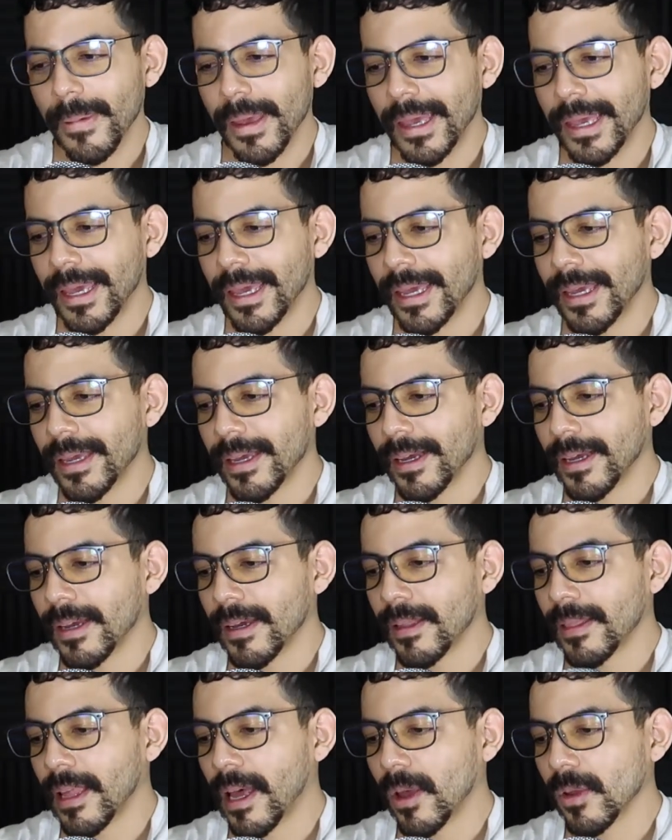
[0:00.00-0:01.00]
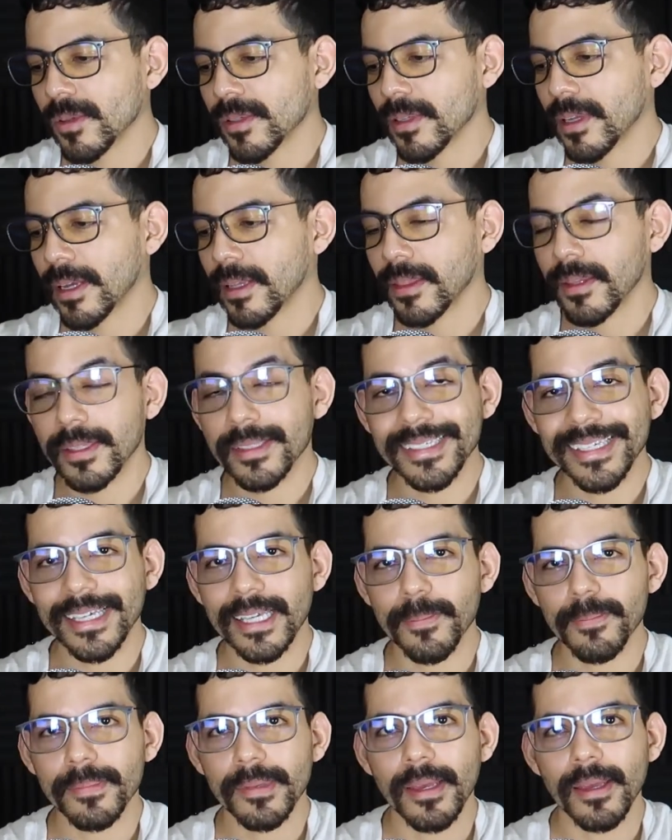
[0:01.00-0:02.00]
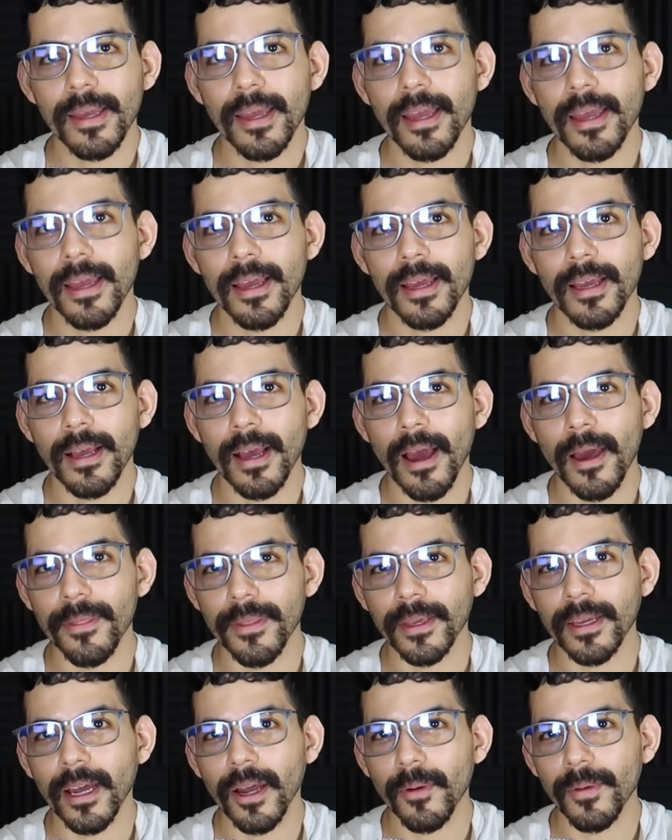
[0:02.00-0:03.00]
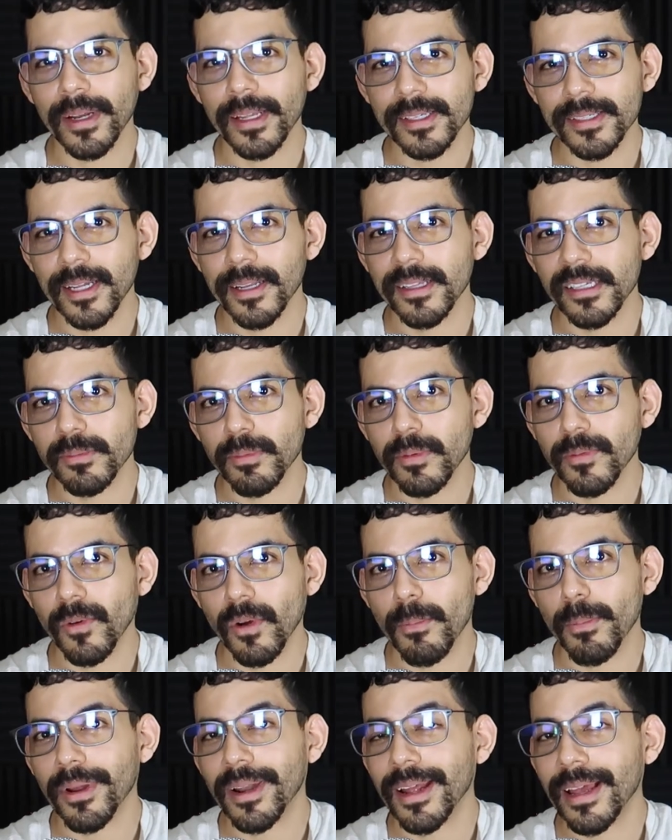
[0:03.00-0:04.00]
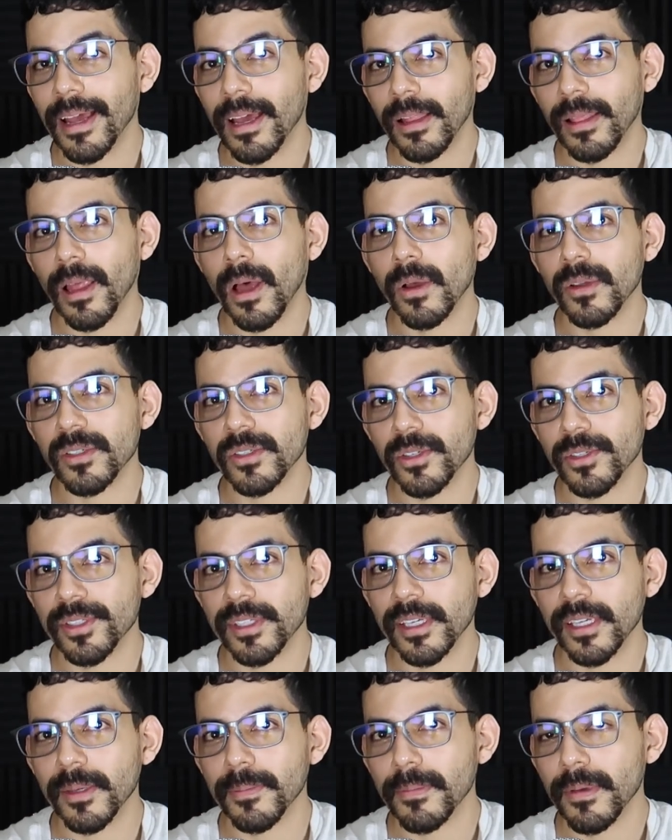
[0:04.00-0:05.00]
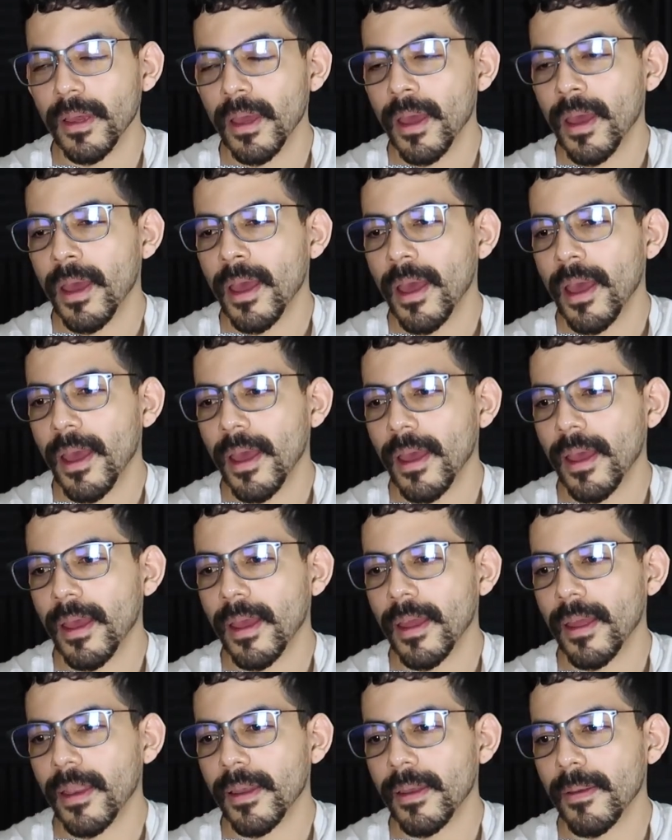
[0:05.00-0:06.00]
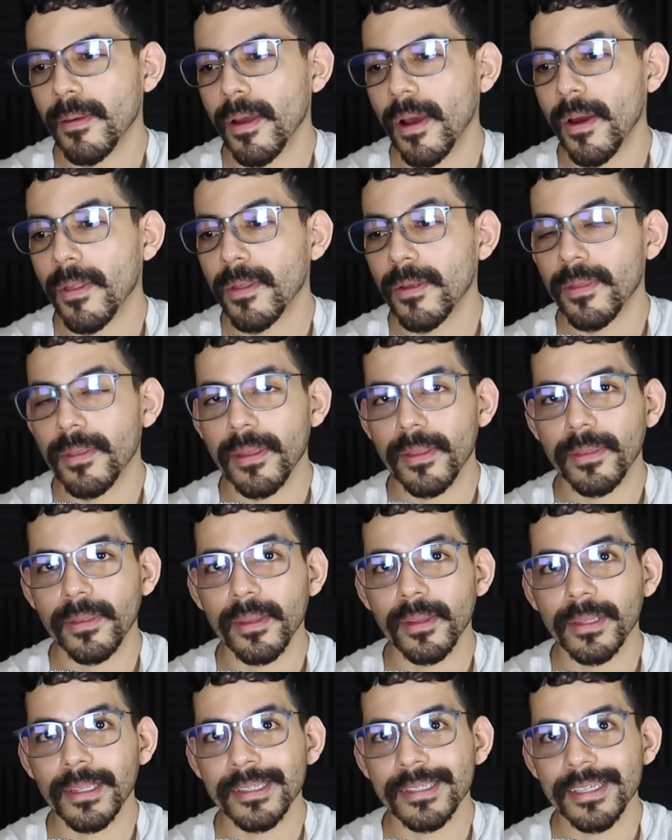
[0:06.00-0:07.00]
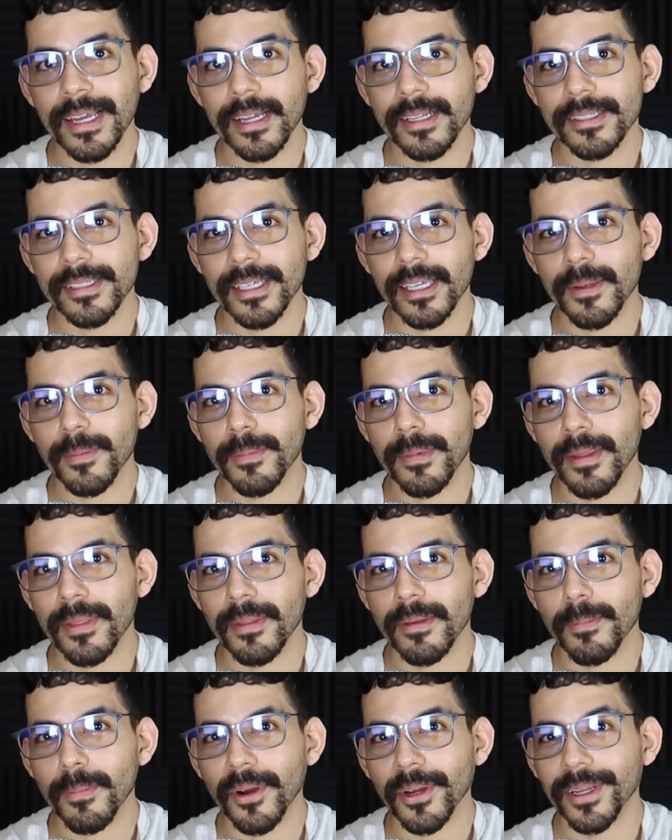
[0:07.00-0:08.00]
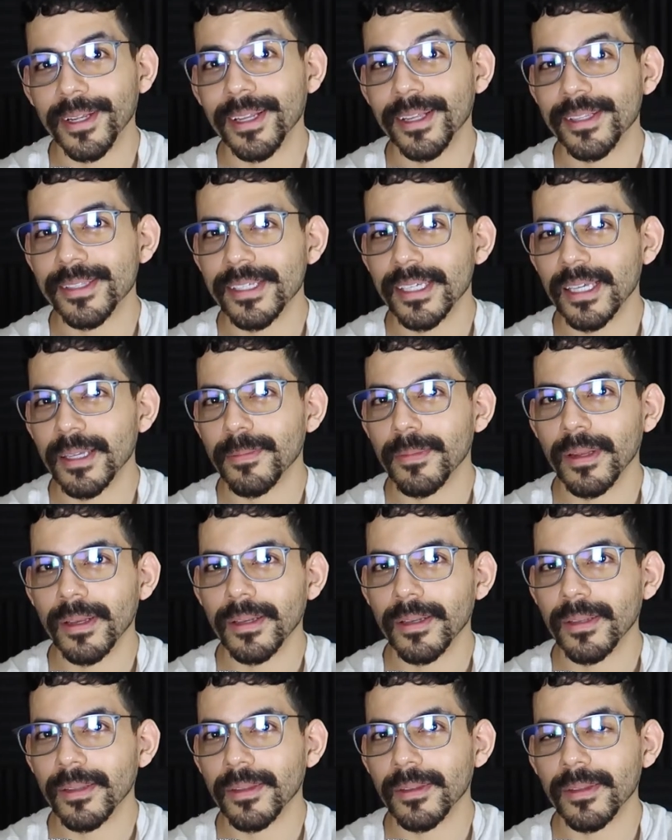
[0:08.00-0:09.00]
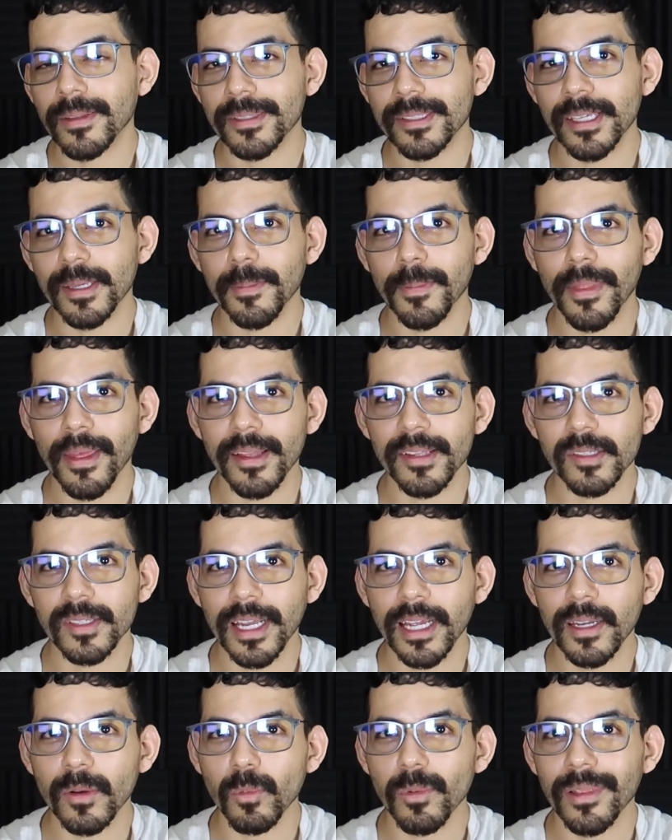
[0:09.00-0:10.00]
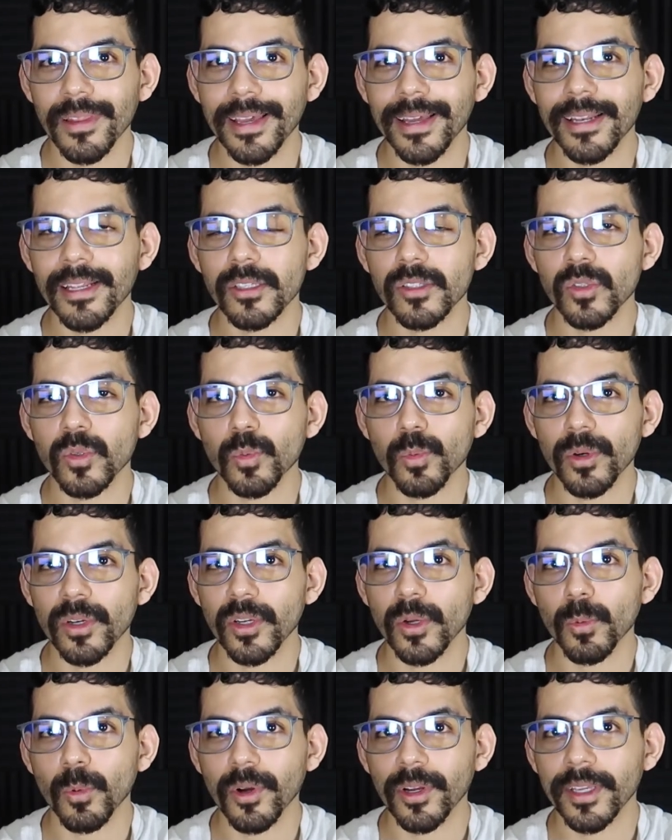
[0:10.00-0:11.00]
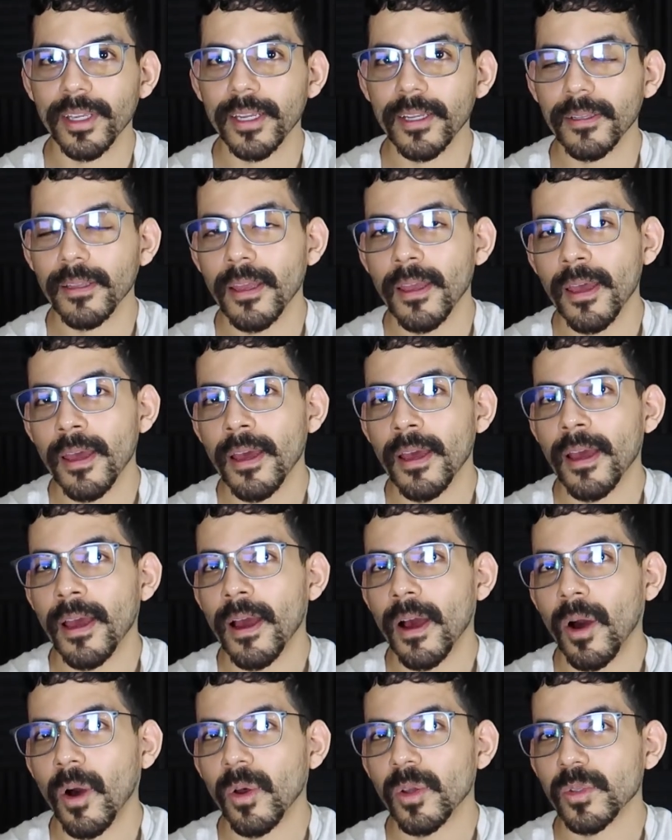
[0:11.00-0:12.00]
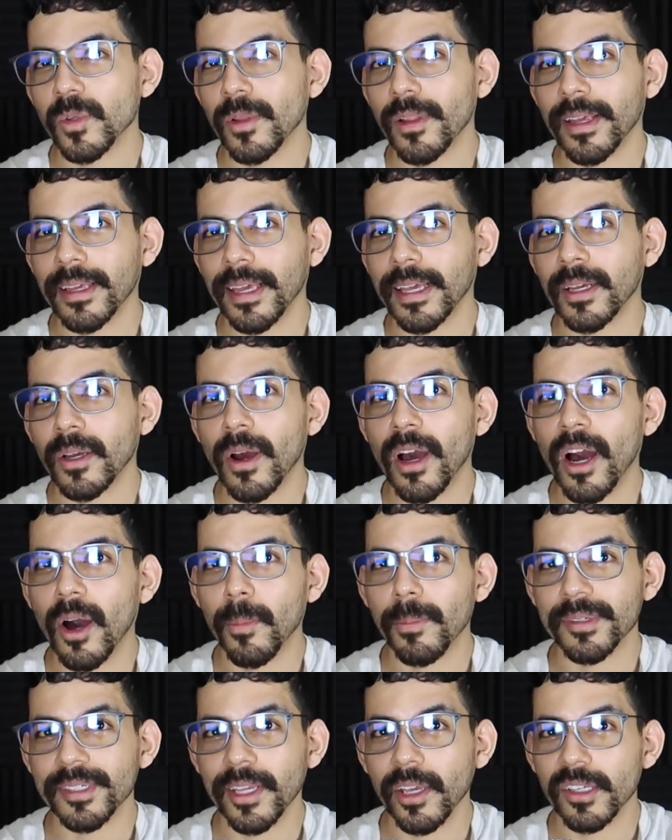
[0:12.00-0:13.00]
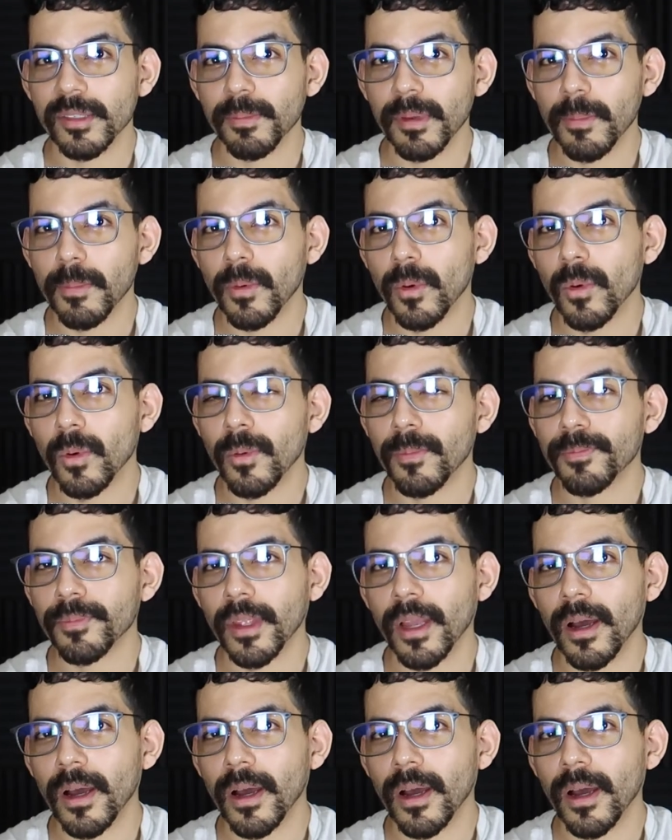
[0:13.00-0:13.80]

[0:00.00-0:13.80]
it allows like the team, I think I already said this before, but it allows your team, and other than the design team and the marketing team and the team that's kind of related to where you're working, also like it could help salespeople,